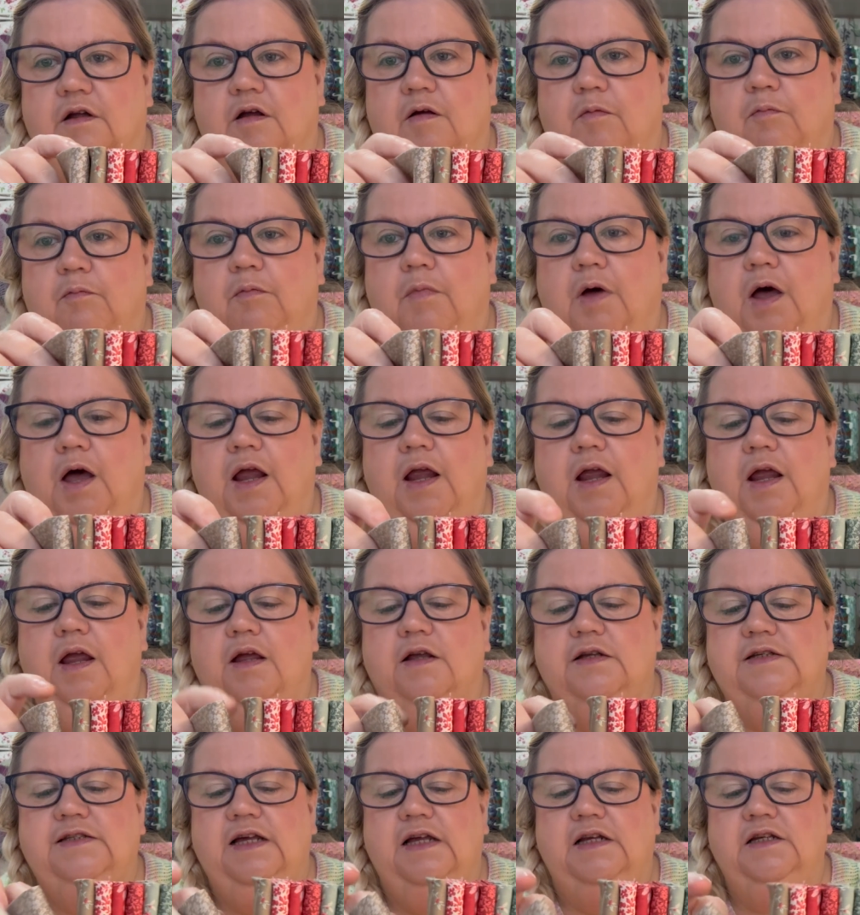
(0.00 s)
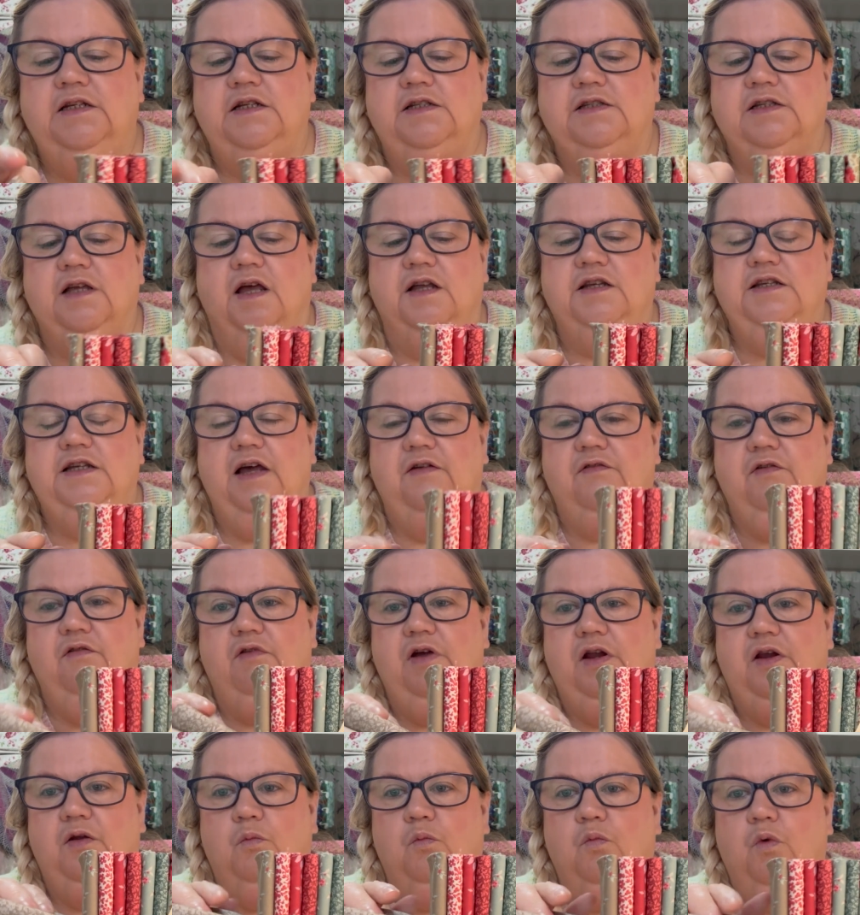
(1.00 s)
My Santa's going to have a
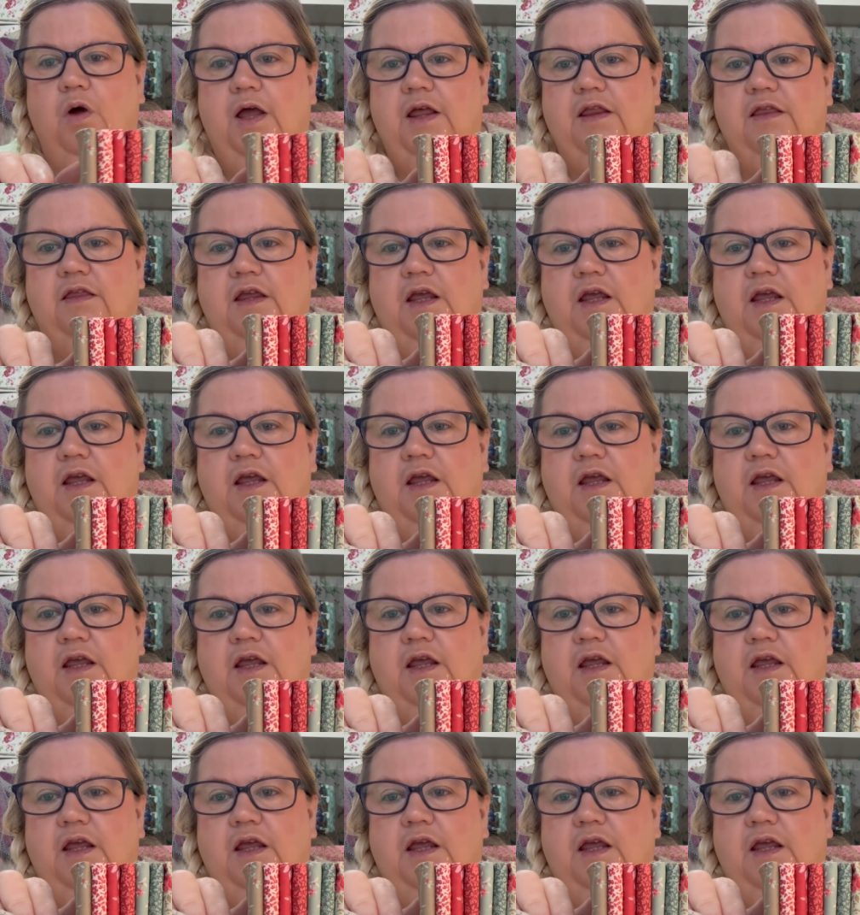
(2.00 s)
red and white